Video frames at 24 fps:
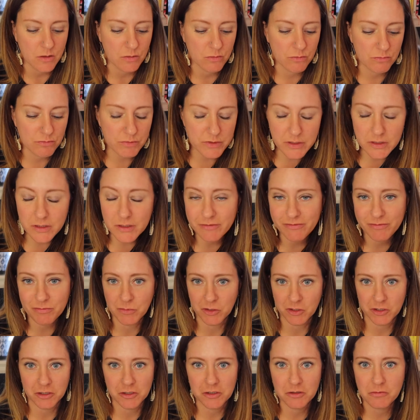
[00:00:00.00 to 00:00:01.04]
really
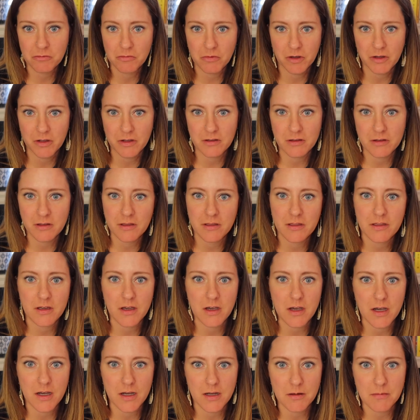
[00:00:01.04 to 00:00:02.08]
familiar with
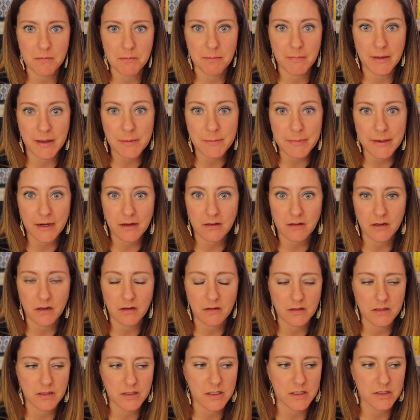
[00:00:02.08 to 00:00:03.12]
my
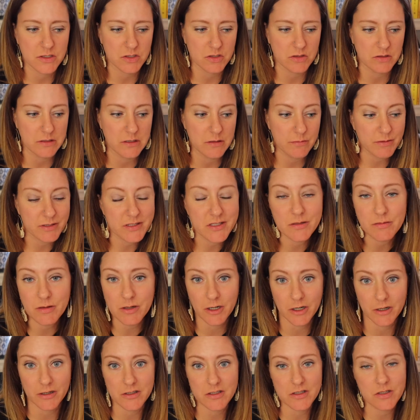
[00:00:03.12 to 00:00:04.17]
background and history, but some
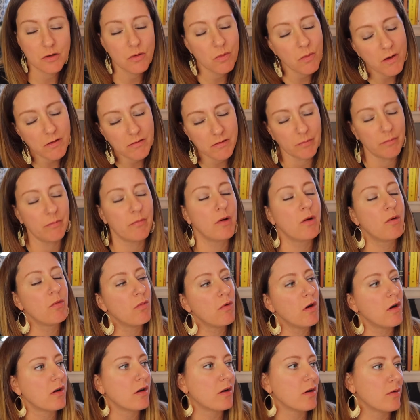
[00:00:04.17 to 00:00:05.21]
aren't. So
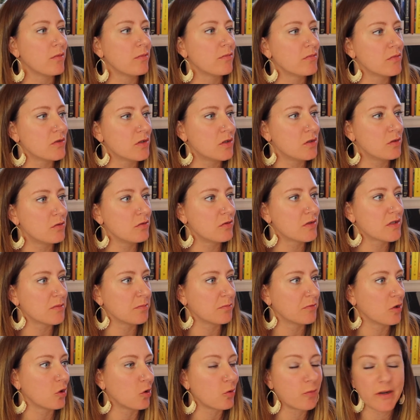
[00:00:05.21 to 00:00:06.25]
welcome to
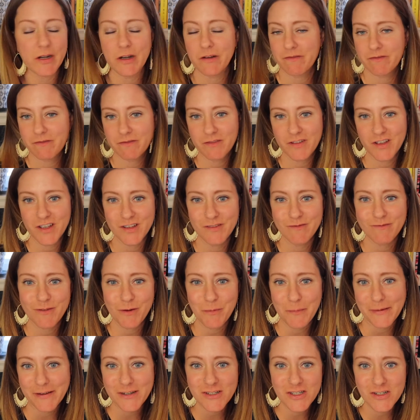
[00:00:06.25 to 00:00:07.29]
some little bit of
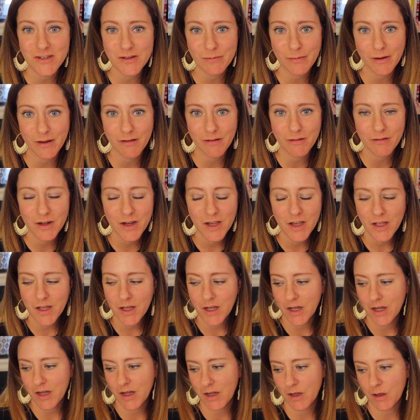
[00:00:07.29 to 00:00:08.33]
information about
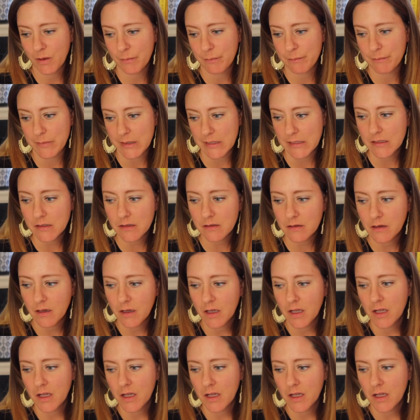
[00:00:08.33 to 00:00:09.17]
me.